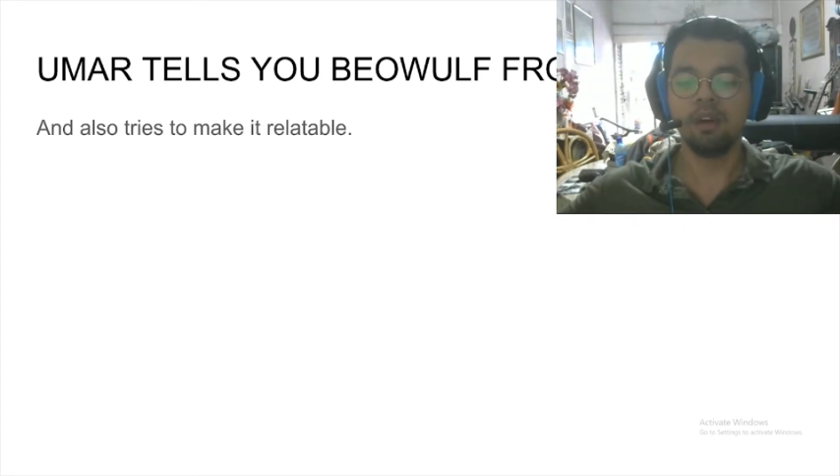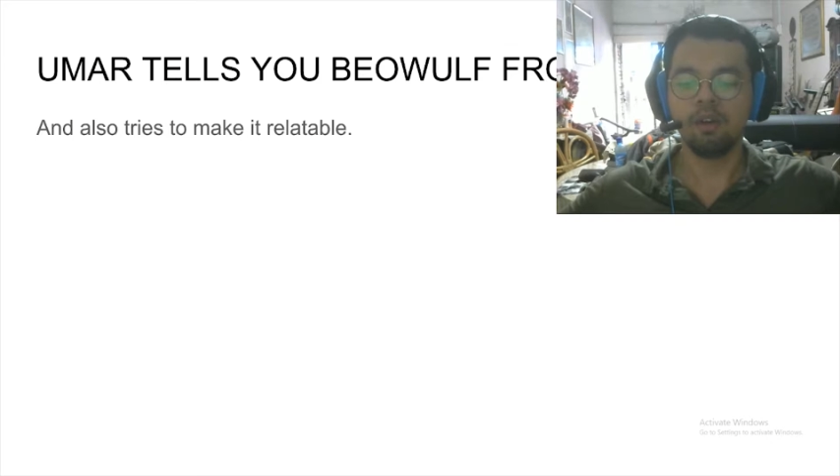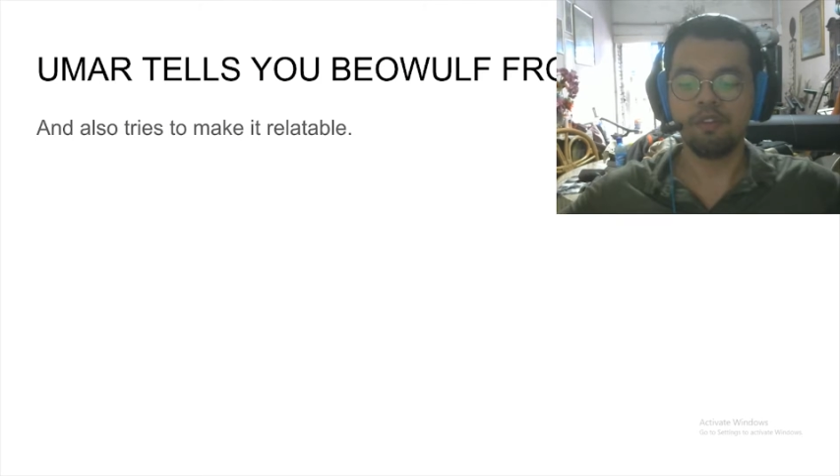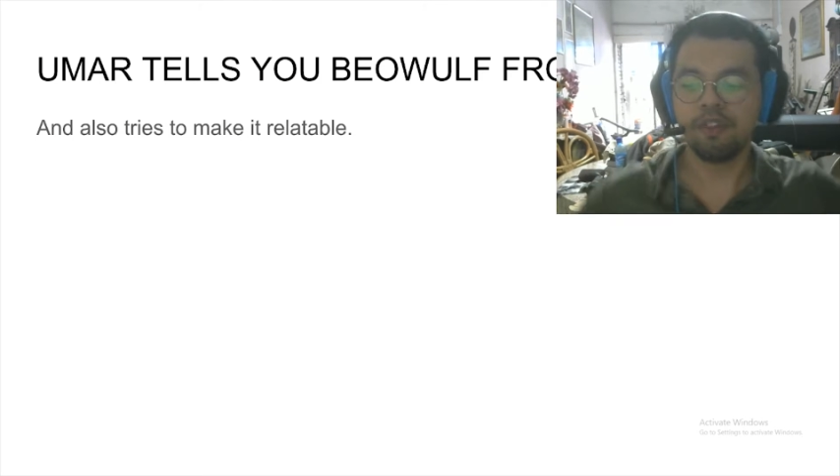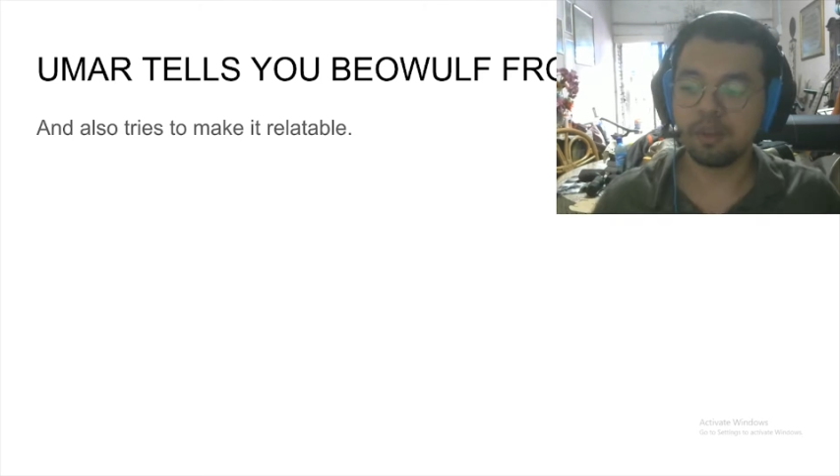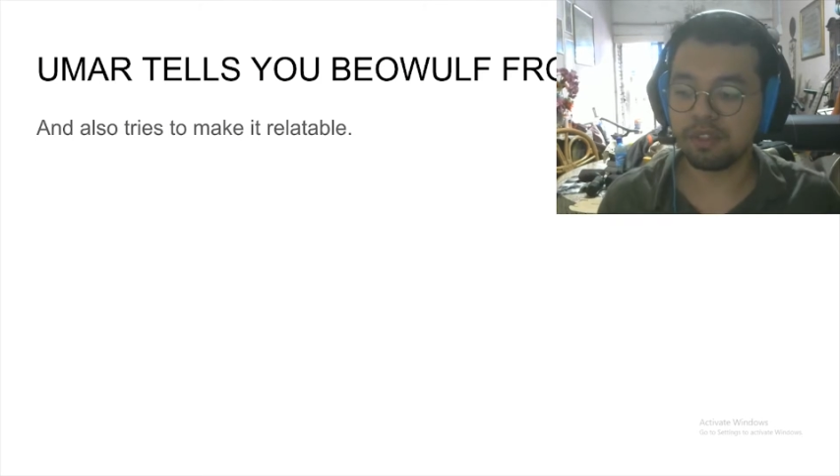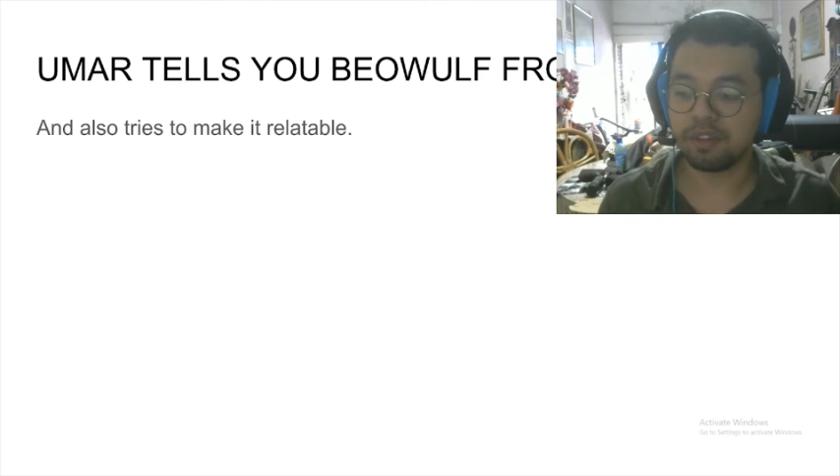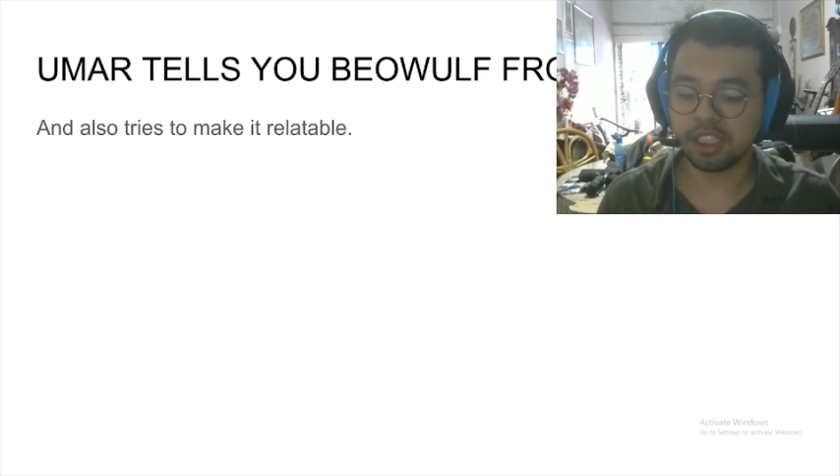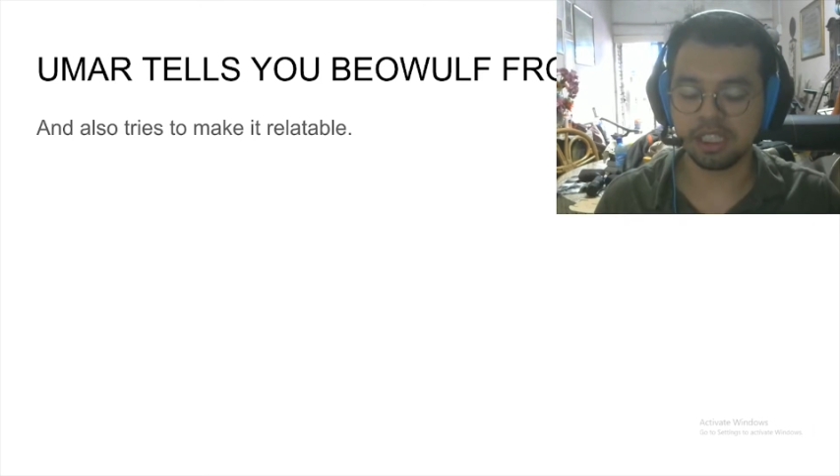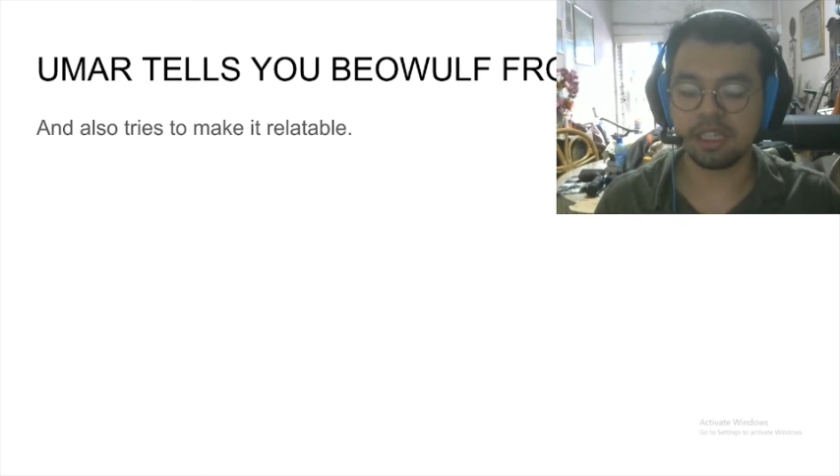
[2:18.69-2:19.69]
filled with
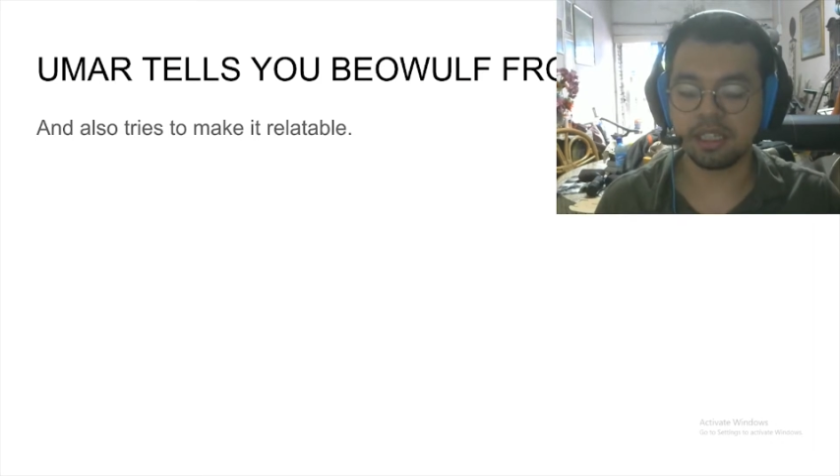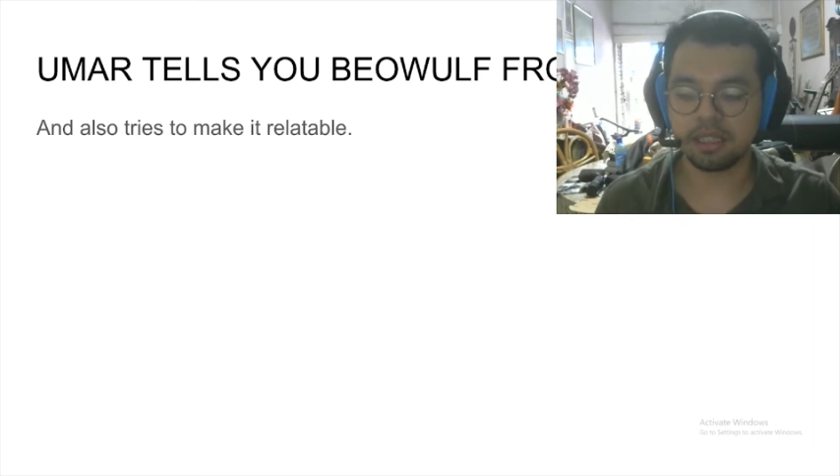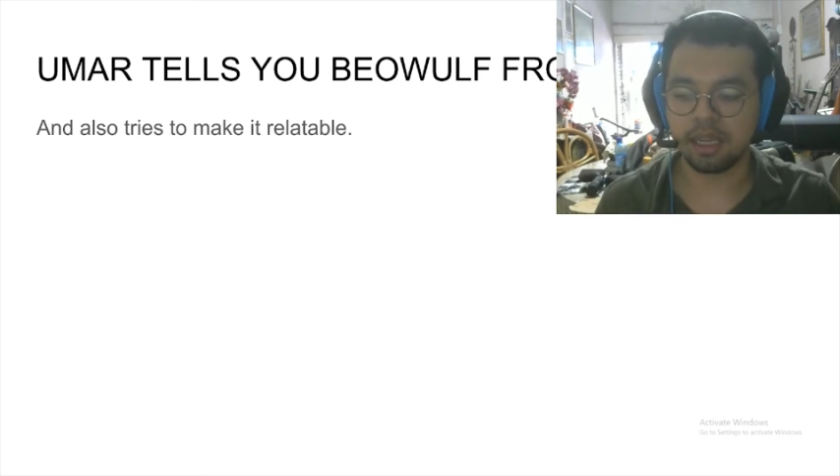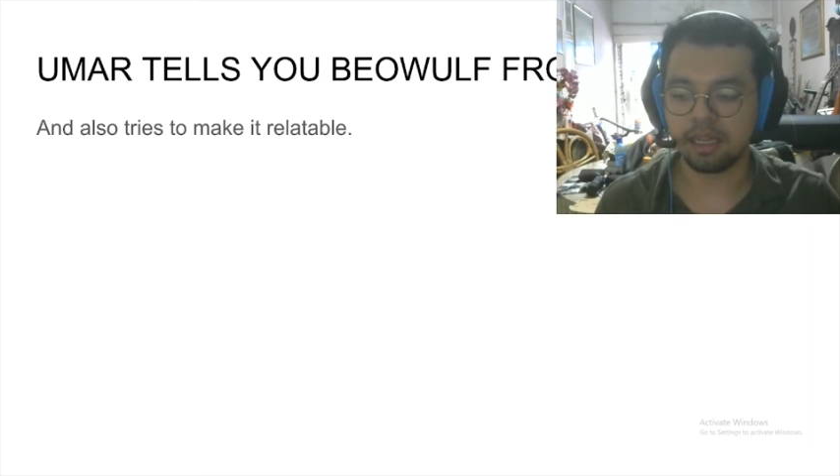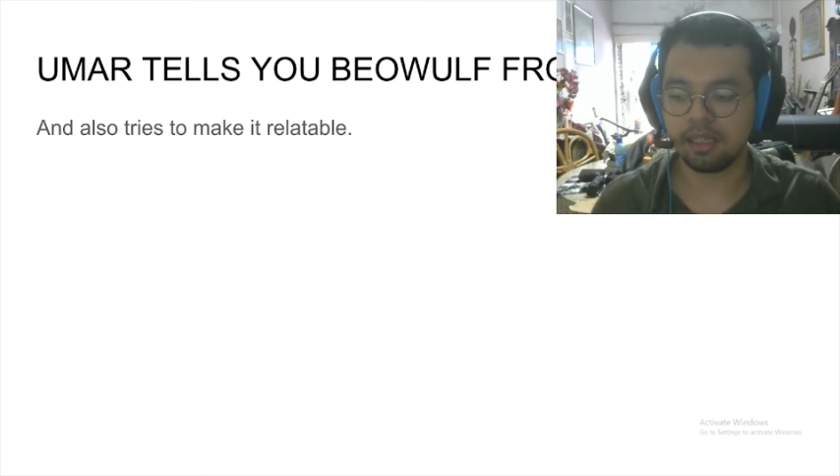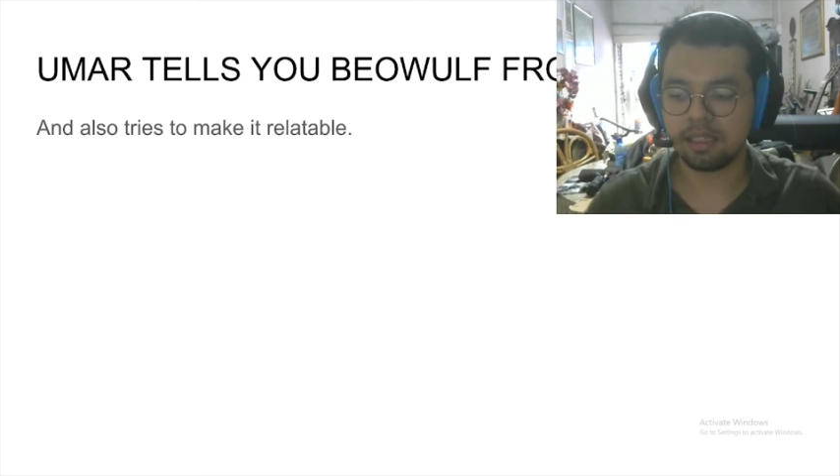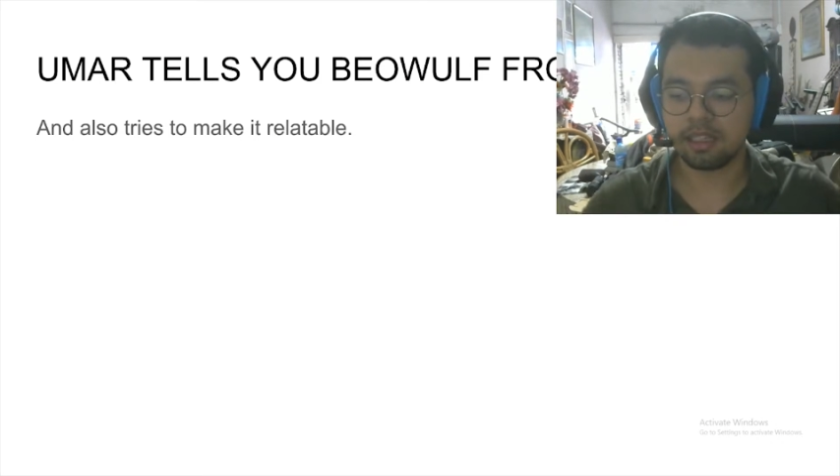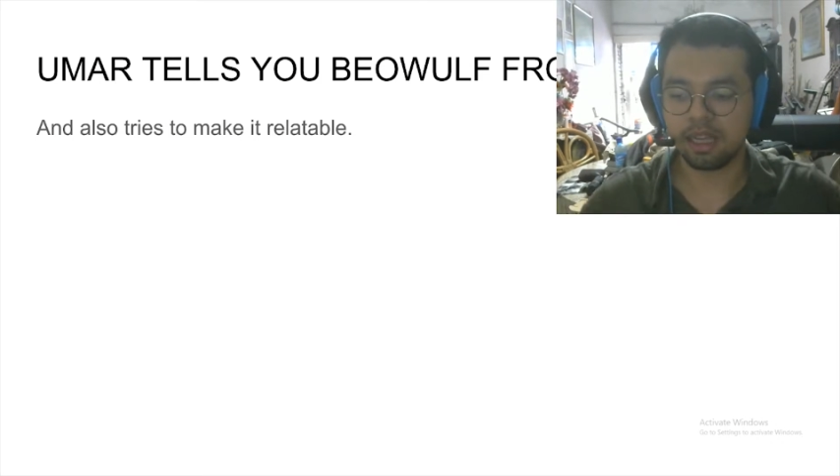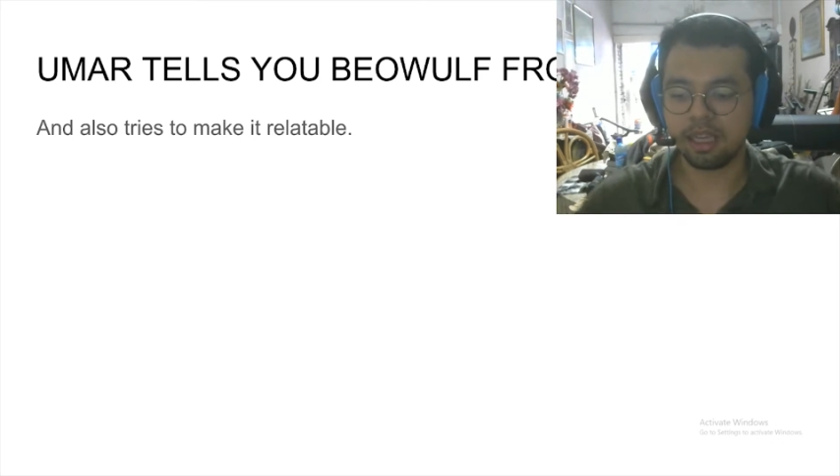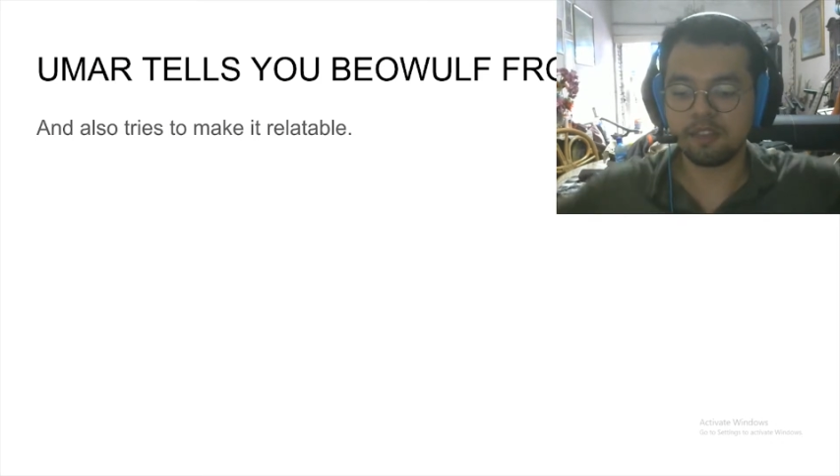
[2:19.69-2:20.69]
riches and his